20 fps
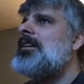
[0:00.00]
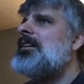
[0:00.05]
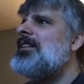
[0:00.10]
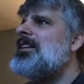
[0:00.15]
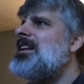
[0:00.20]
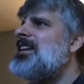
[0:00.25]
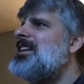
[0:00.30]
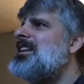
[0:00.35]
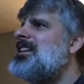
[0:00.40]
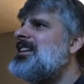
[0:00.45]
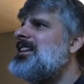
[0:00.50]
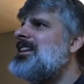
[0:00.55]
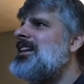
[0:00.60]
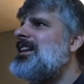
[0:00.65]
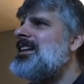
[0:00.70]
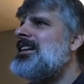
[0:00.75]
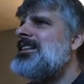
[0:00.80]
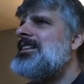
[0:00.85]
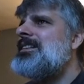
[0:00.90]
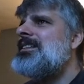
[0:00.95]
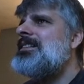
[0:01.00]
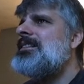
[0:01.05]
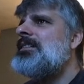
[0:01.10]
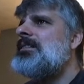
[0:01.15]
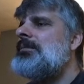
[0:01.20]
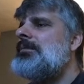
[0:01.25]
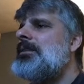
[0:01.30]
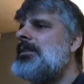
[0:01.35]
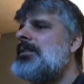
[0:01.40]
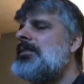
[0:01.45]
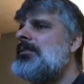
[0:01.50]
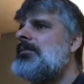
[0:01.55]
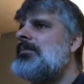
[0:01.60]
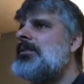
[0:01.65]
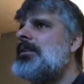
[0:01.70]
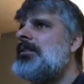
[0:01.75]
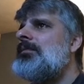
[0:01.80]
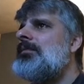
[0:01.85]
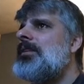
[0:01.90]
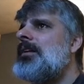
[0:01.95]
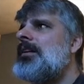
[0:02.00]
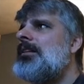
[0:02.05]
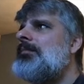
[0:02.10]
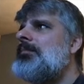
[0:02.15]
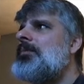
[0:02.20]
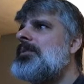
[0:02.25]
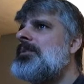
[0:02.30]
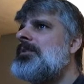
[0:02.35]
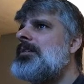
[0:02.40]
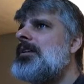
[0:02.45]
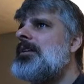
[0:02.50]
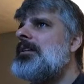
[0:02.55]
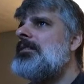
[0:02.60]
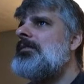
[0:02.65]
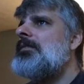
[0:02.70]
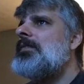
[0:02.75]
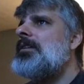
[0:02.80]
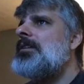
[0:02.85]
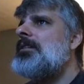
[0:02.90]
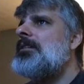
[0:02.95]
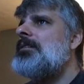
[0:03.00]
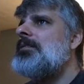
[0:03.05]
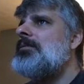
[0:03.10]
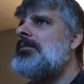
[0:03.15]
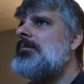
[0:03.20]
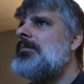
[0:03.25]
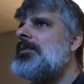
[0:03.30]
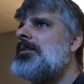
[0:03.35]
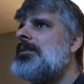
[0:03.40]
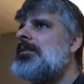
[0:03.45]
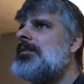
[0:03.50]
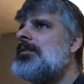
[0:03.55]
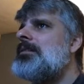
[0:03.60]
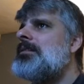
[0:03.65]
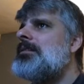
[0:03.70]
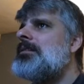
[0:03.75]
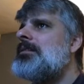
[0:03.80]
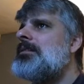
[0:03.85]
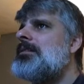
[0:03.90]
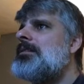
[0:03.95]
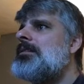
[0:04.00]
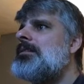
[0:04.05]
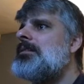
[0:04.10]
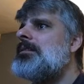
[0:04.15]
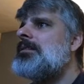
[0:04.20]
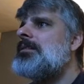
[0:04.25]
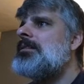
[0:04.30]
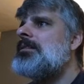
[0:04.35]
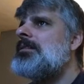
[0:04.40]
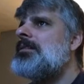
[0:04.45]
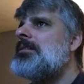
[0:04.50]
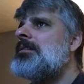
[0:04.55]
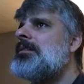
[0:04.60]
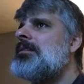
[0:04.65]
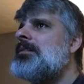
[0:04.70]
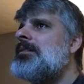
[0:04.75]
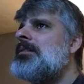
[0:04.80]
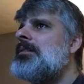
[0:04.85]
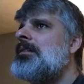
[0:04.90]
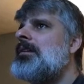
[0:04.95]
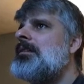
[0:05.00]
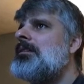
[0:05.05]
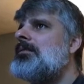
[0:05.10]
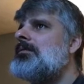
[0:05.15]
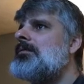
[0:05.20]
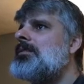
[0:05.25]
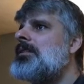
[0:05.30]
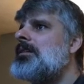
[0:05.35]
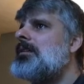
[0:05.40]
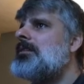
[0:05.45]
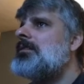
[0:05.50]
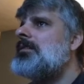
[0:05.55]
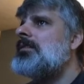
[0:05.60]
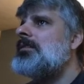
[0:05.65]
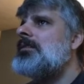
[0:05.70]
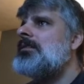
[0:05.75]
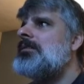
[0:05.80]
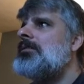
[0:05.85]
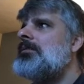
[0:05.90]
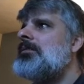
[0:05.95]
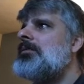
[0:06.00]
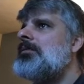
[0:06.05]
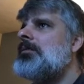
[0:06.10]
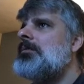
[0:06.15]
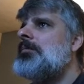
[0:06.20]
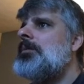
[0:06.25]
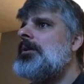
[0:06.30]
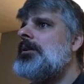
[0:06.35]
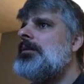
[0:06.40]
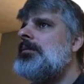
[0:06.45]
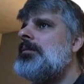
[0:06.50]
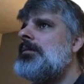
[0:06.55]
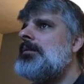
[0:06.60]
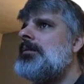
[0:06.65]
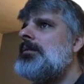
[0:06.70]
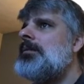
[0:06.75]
Alright, I think I still win 25% if he cubes this. I don't think it should cube.